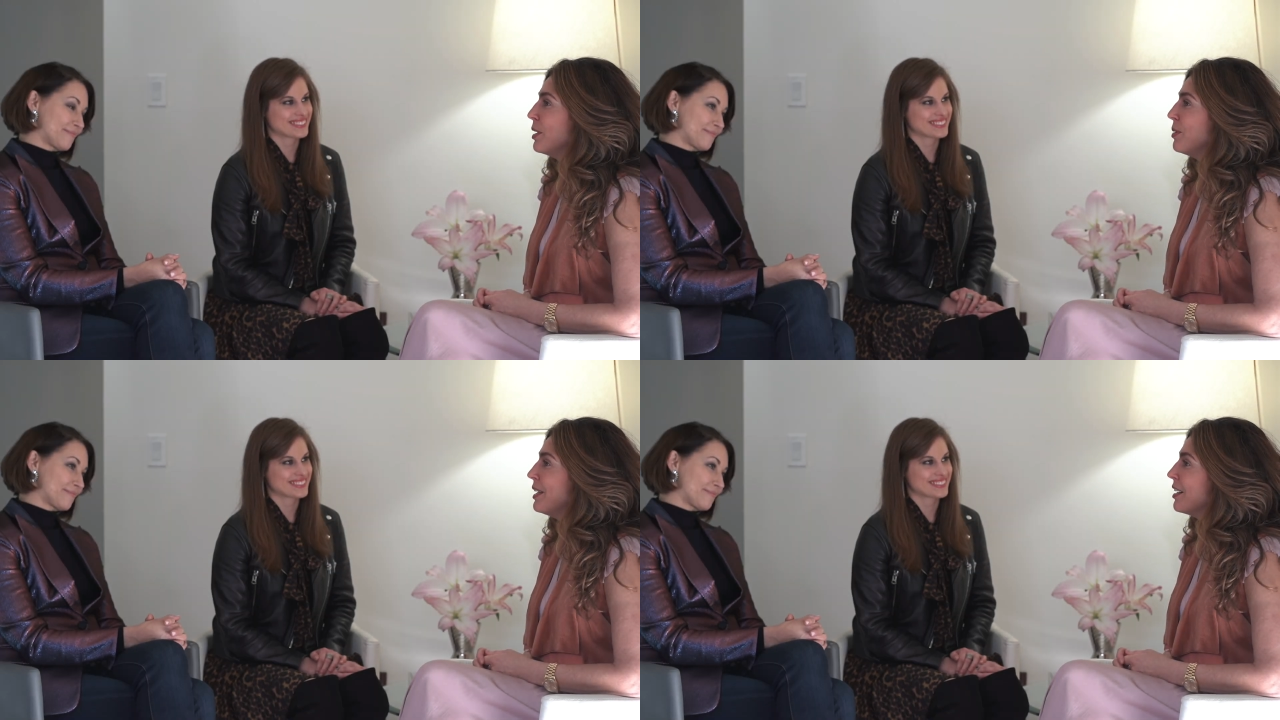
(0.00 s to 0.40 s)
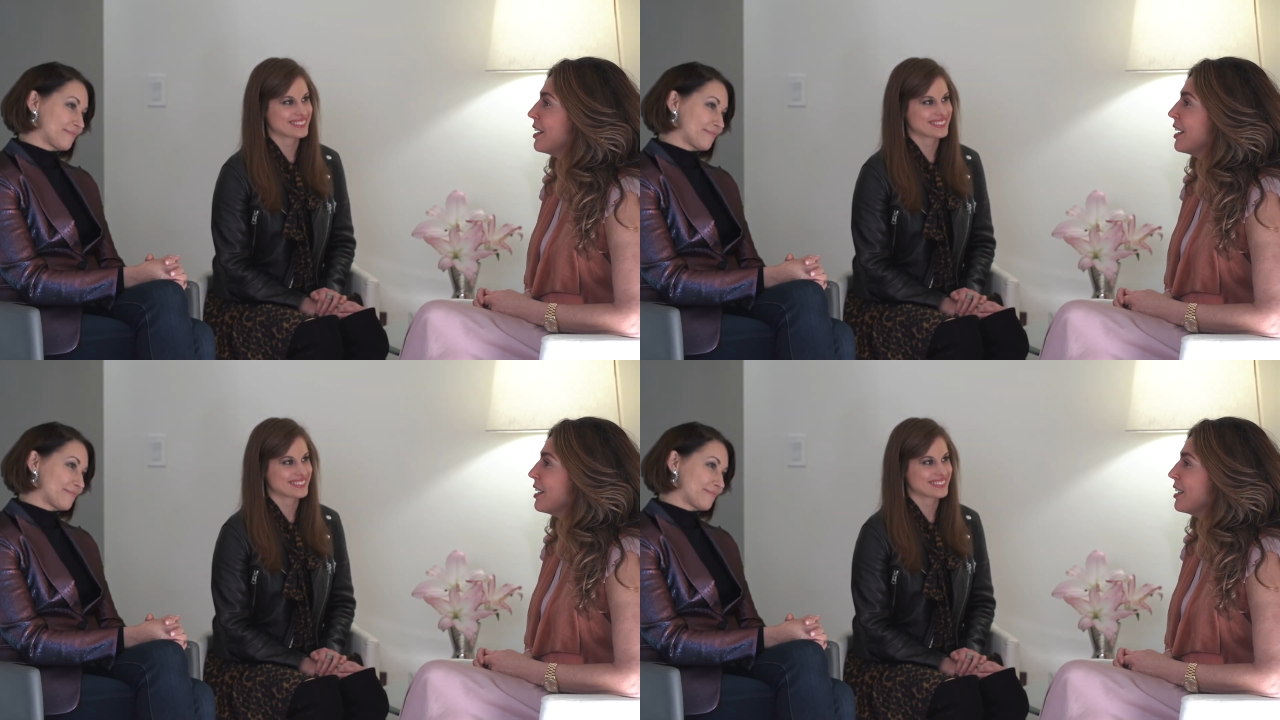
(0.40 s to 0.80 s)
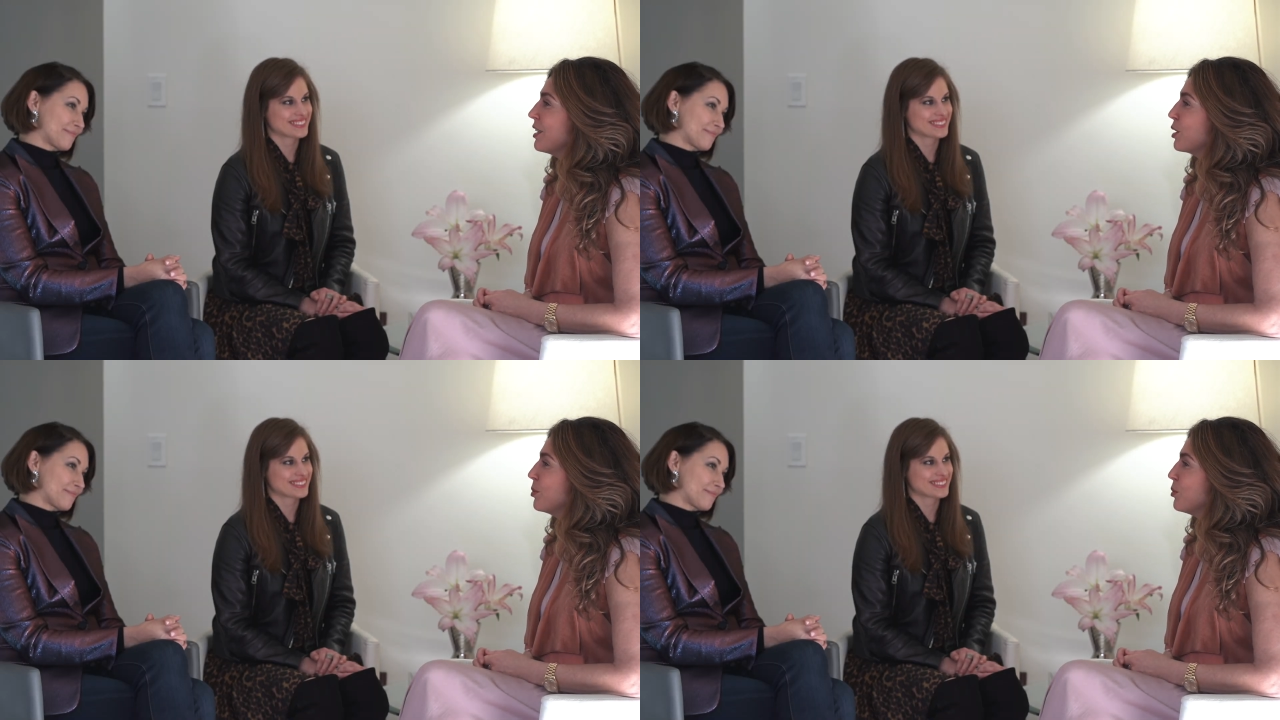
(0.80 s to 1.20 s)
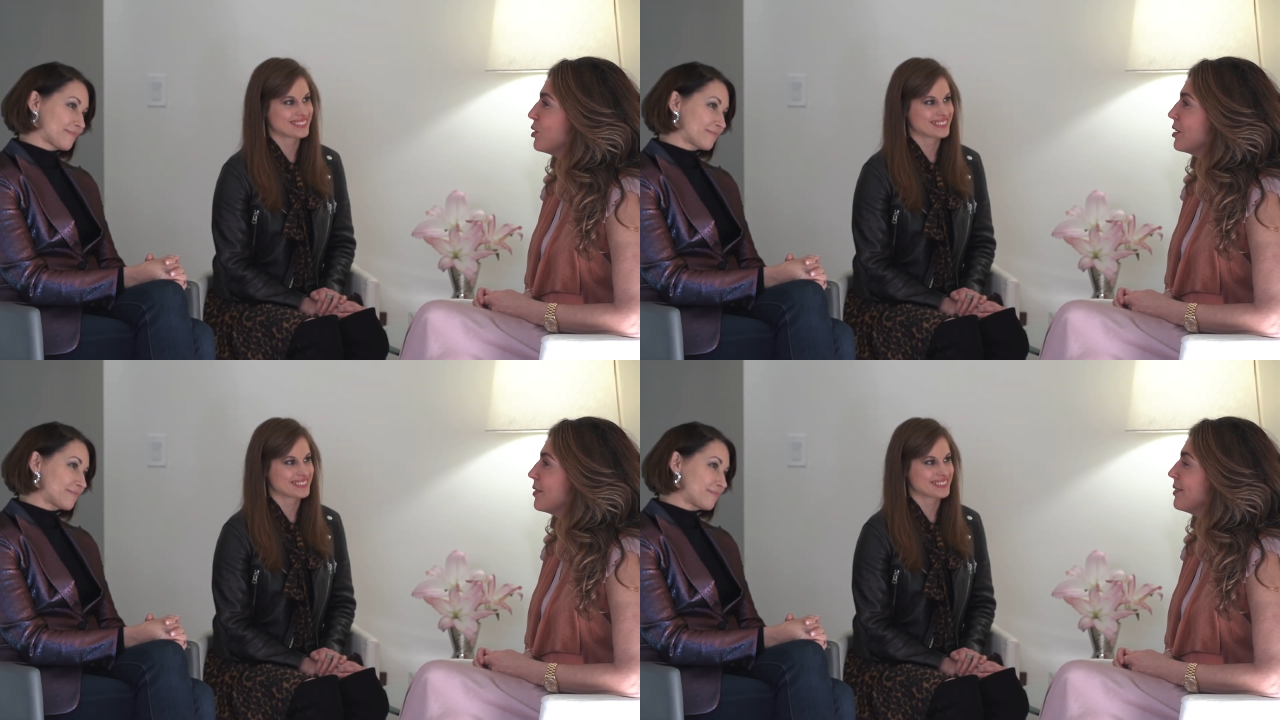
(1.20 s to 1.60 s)
Speaker 1: maybe, again, a little bit
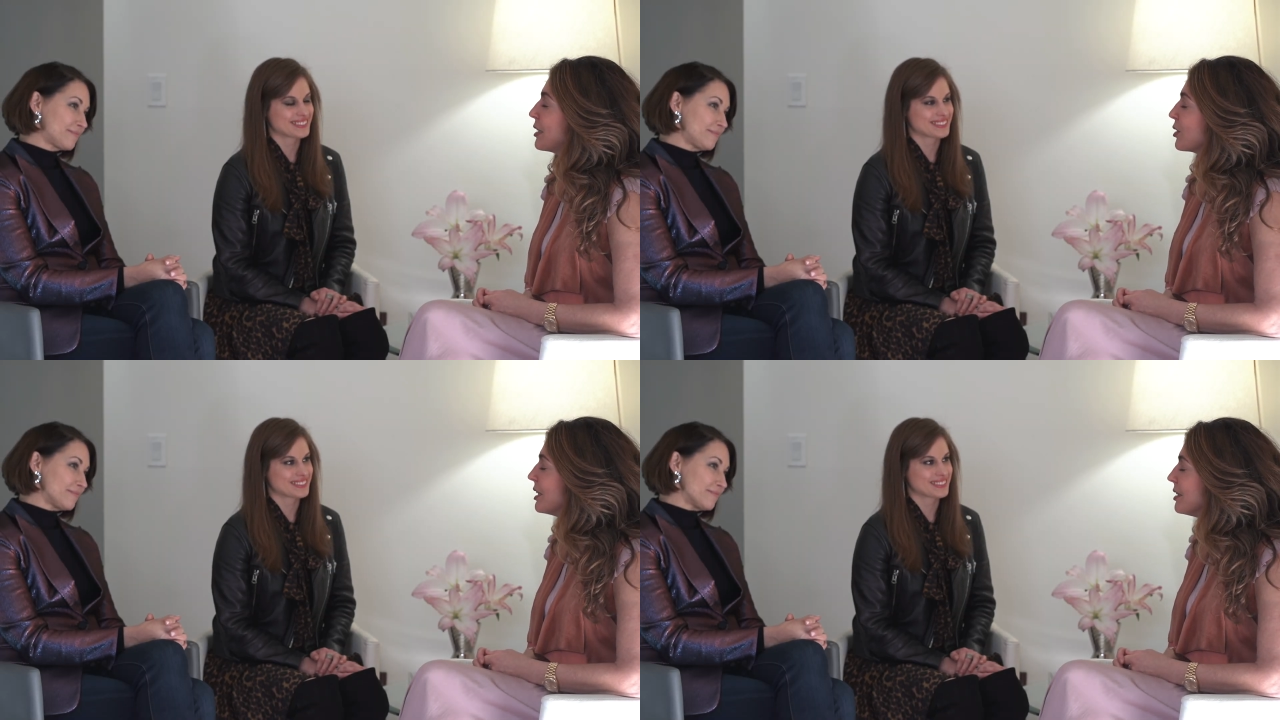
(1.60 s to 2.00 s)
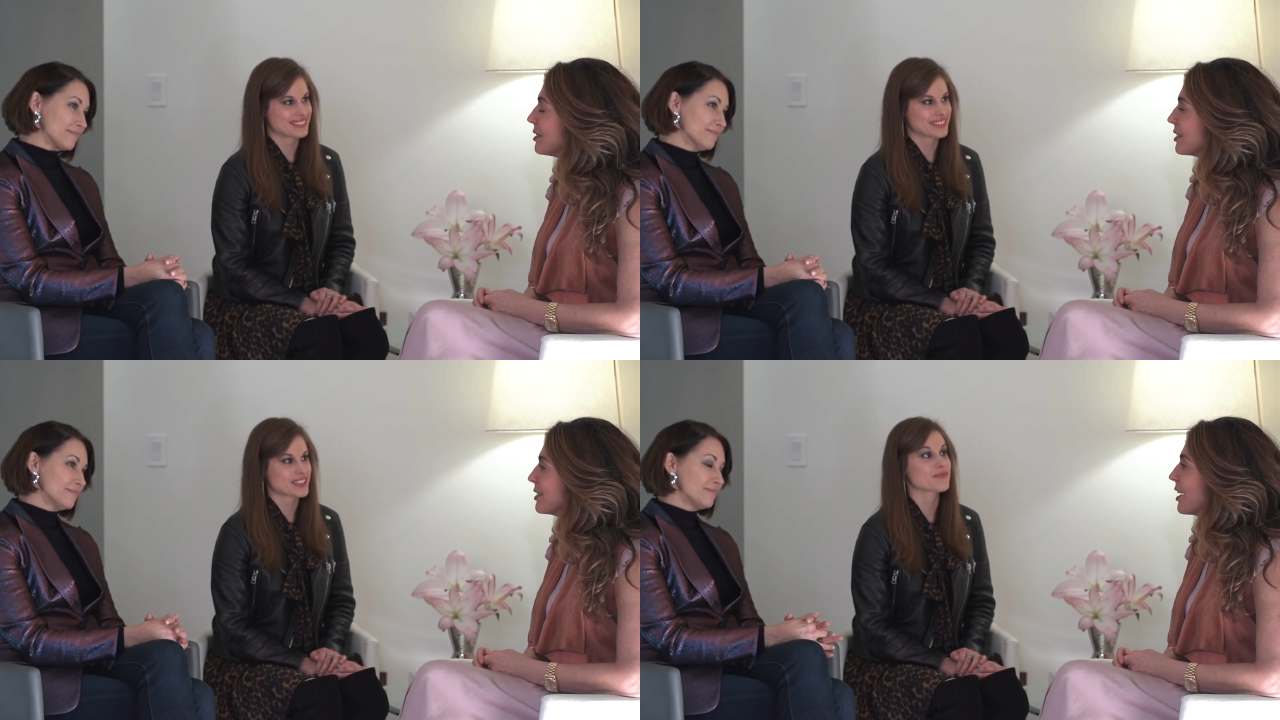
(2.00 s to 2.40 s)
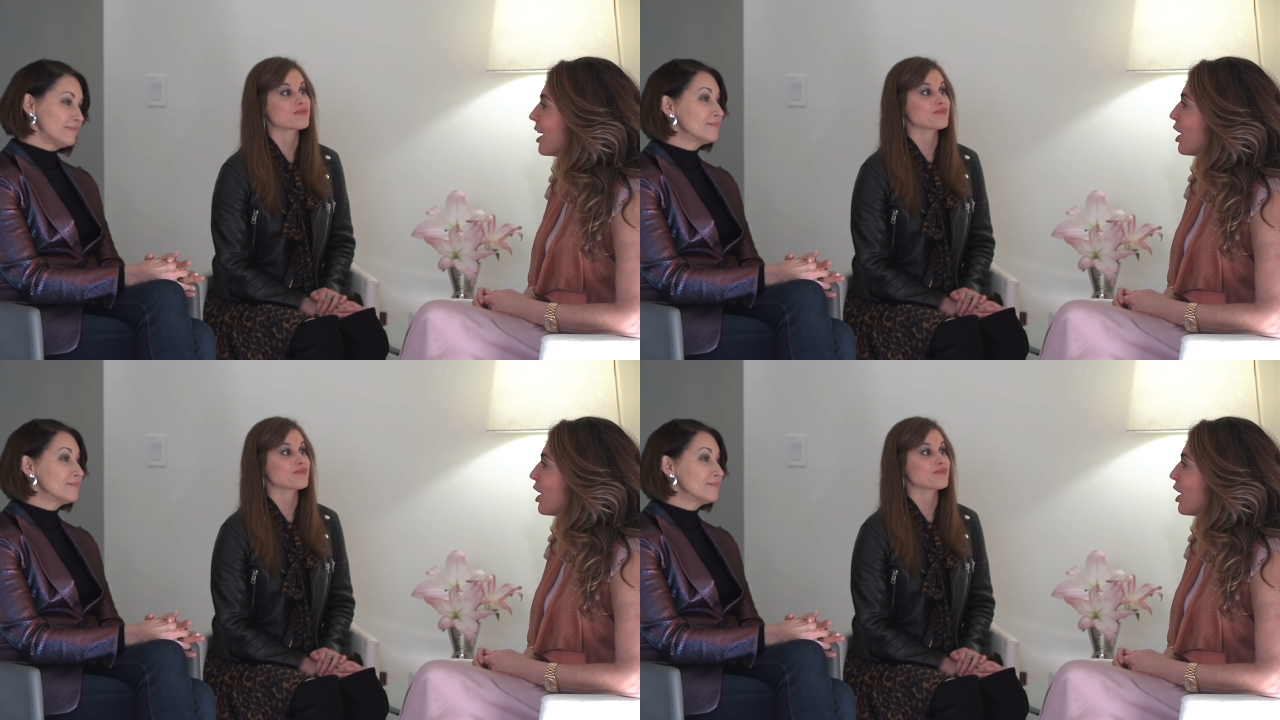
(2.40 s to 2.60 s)
more fearless